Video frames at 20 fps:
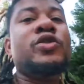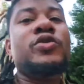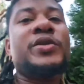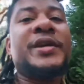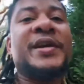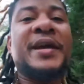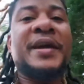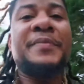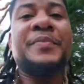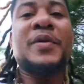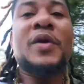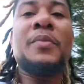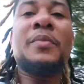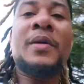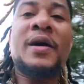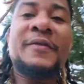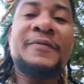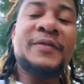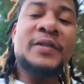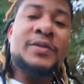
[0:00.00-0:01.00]
keep your
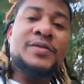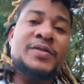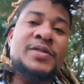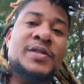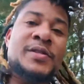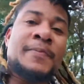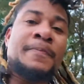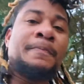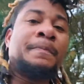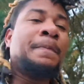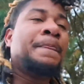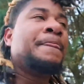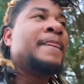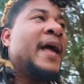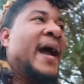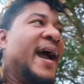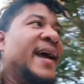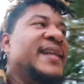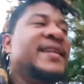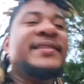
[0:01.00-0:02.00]
mufflers.
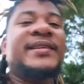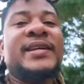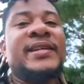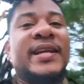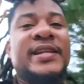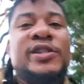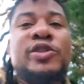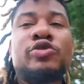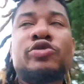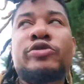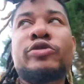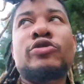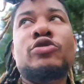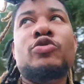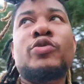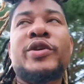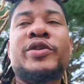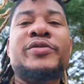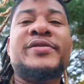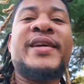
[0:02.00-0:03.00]
Anything that you do
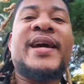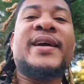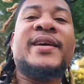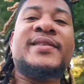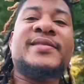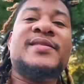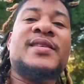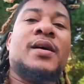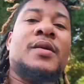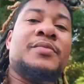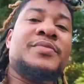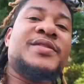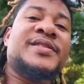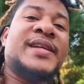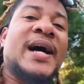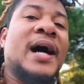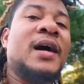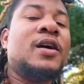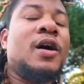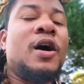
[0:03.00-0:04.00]
where you're taking something
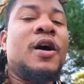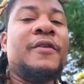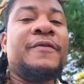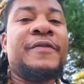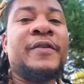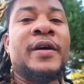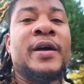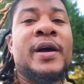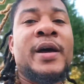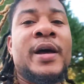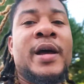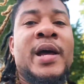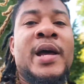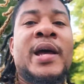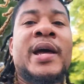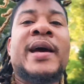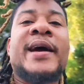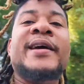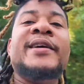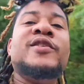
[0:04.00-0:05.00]
stock off
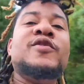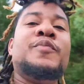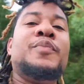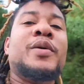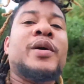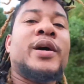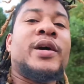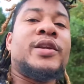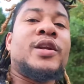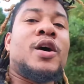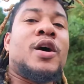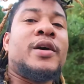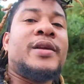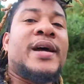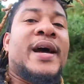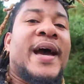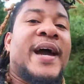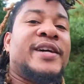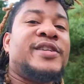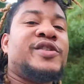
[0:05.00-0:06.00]
and you putting on an
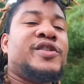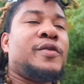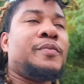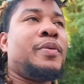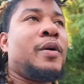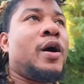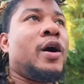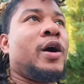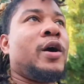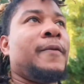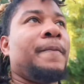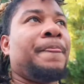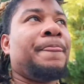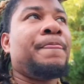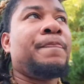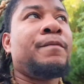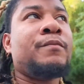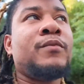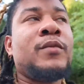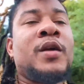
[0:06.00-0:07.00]
extra part,
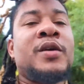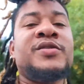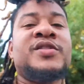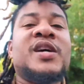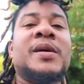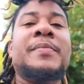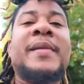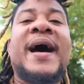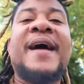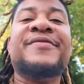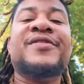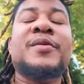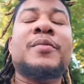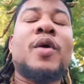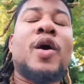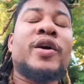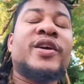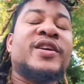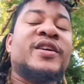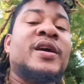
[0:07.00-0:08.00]
some
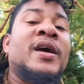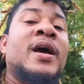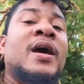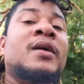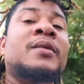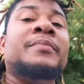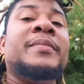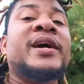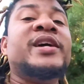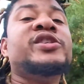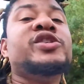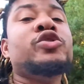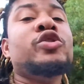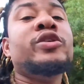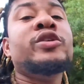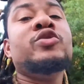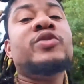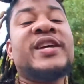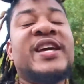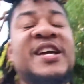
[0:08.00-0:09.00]
aftermarket, make sure
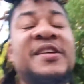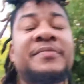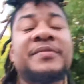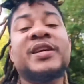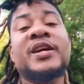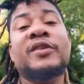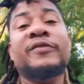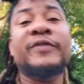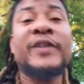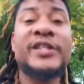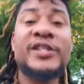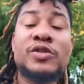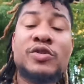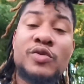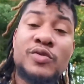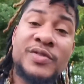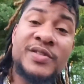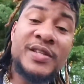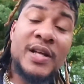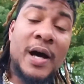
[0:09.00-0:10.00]
you keep the original
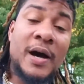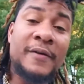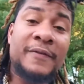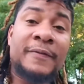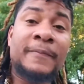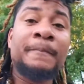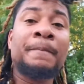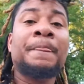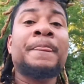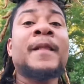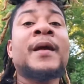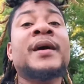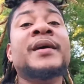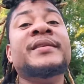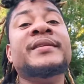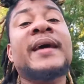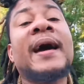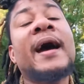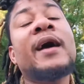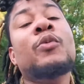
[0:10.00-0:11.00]
stuff.
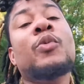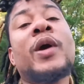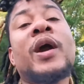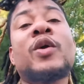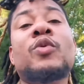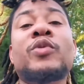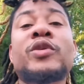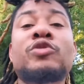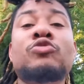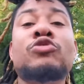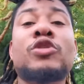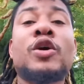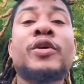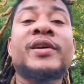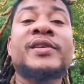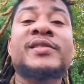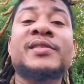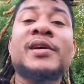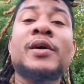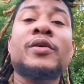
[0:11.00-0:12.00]
That way when you go to
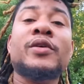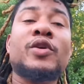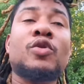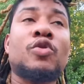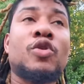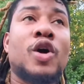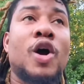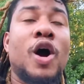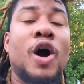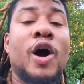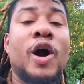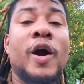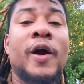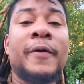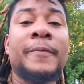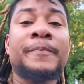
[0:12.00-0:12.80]
sell your car,